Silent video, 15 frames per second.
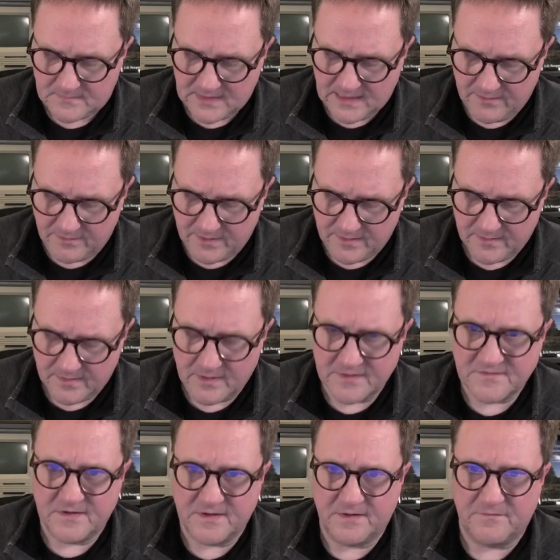Anyway,
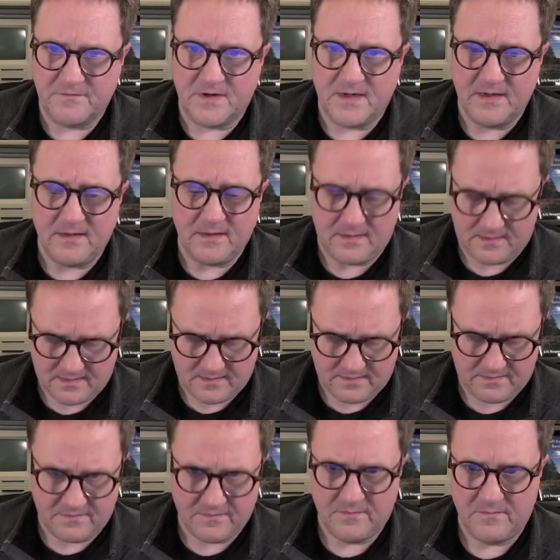let's hit F9.
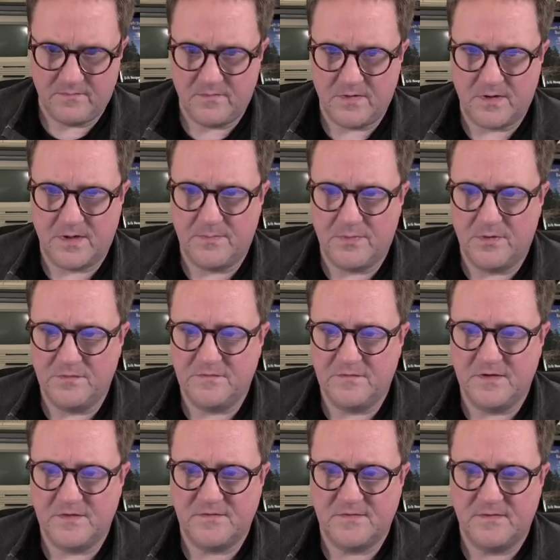We're gonna post
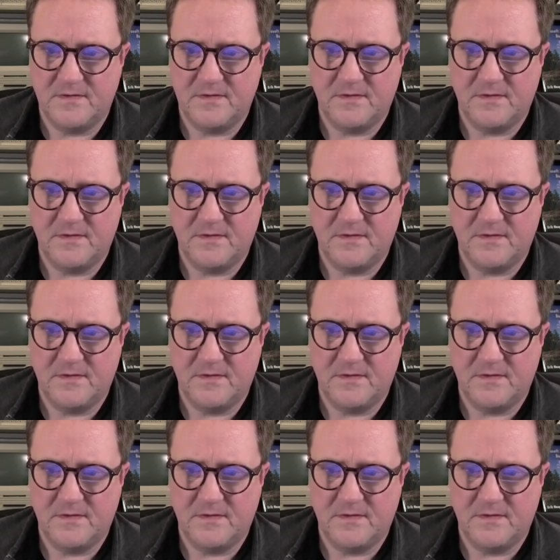this